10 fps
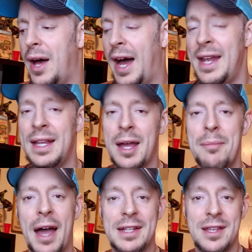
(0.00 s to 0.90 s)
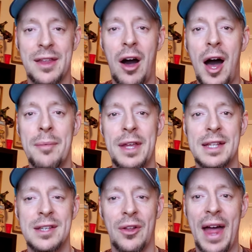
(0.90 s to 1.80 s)
I didn't come back to the hobby
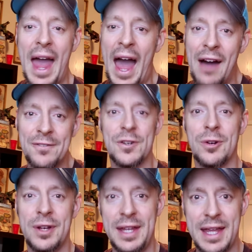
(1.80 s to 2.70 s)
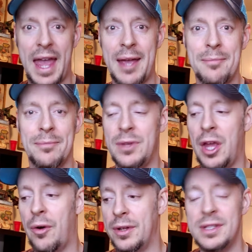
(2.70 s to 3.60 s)
until after he came,
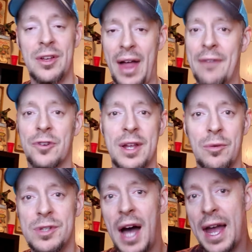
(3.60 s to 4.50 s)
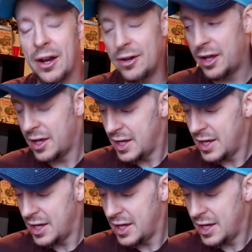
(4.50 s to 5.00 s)
until after he retired.